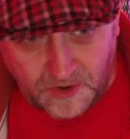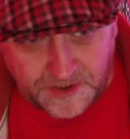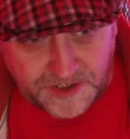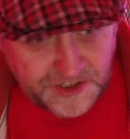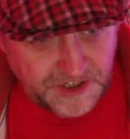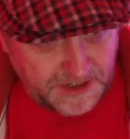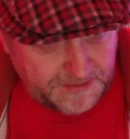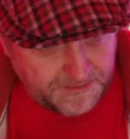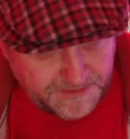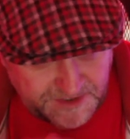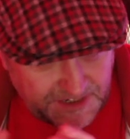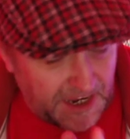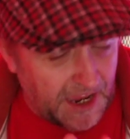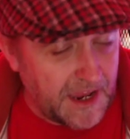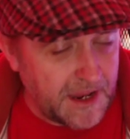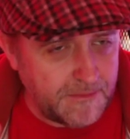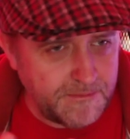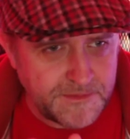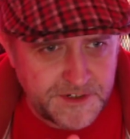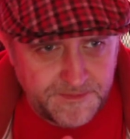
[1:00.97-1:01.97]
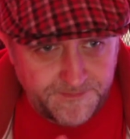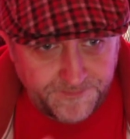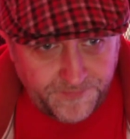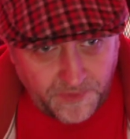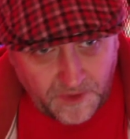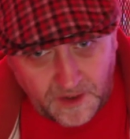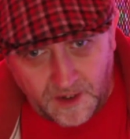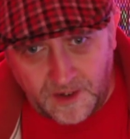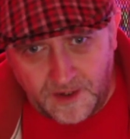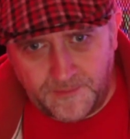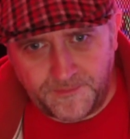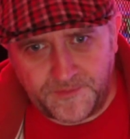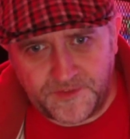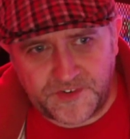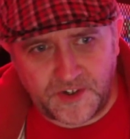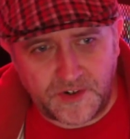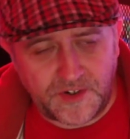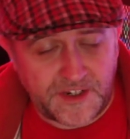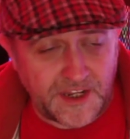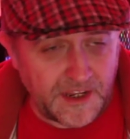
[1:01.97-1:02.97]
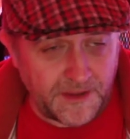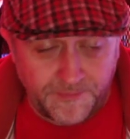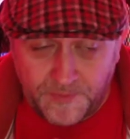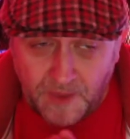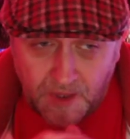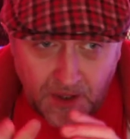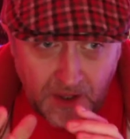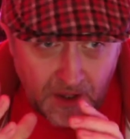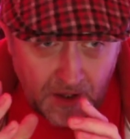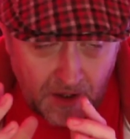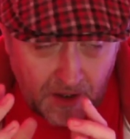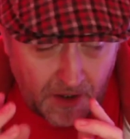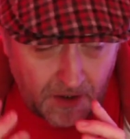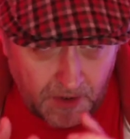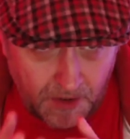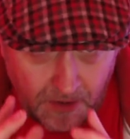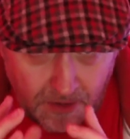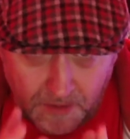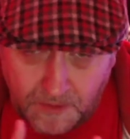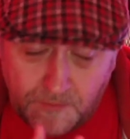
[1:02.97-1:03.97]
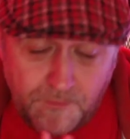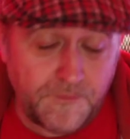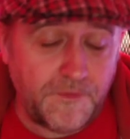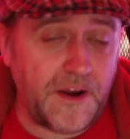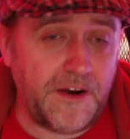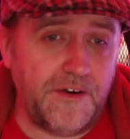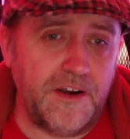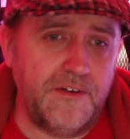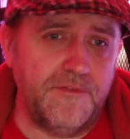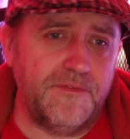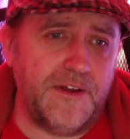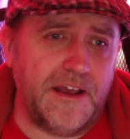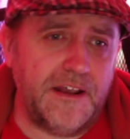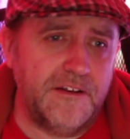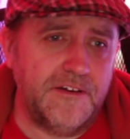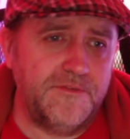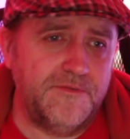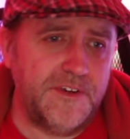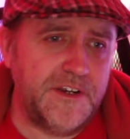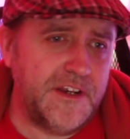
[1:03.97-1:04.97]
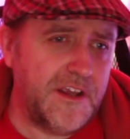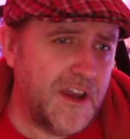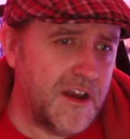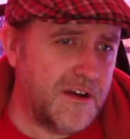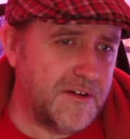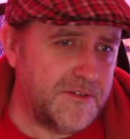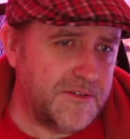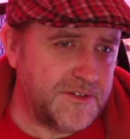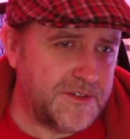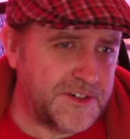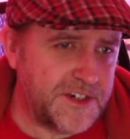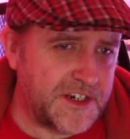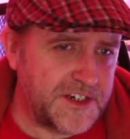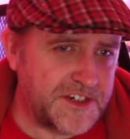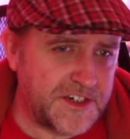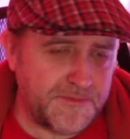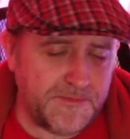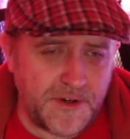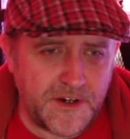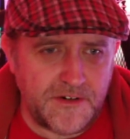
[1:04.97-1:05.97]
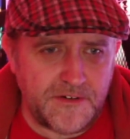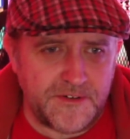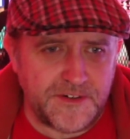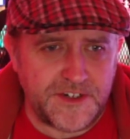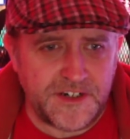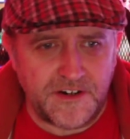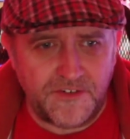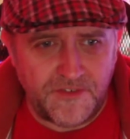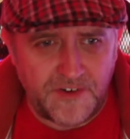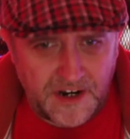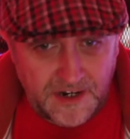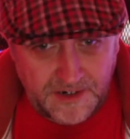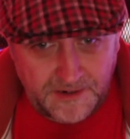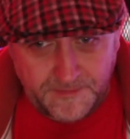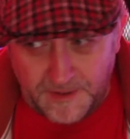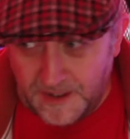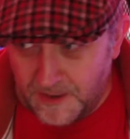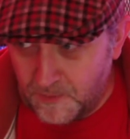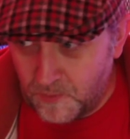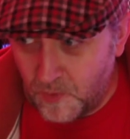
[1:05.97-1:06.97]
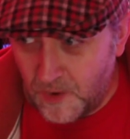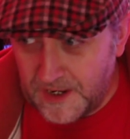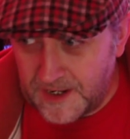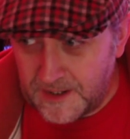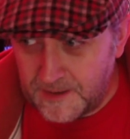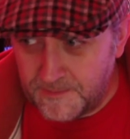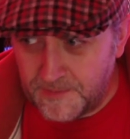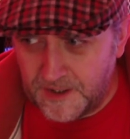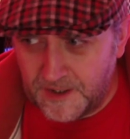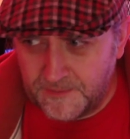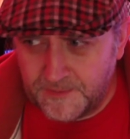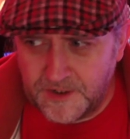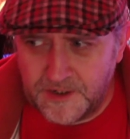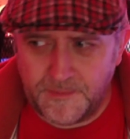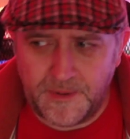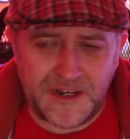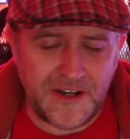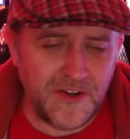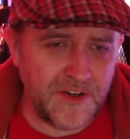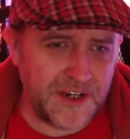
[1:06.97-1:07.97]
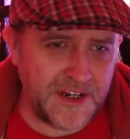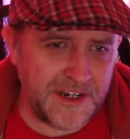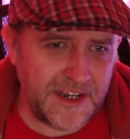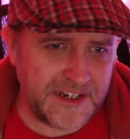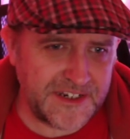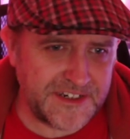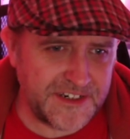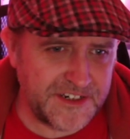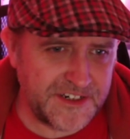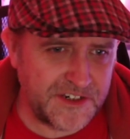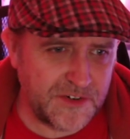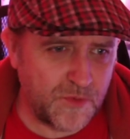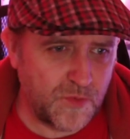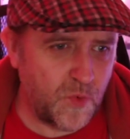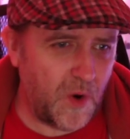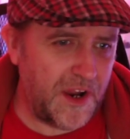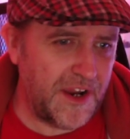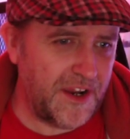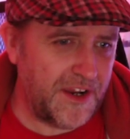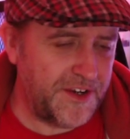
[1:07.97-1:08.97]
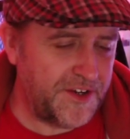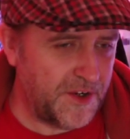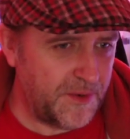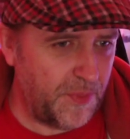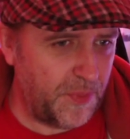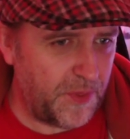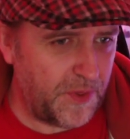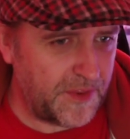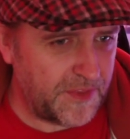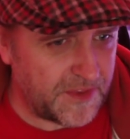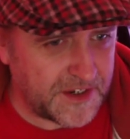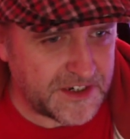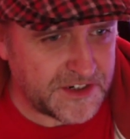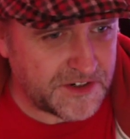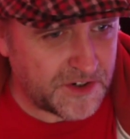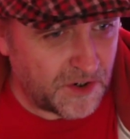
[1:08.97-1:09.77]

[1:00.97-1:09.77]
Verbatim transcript: Jim's Games. Um, so yeah, very valid videos, I suppose, in a roundabout way, but I'm going to be looking at as to why I don't think there's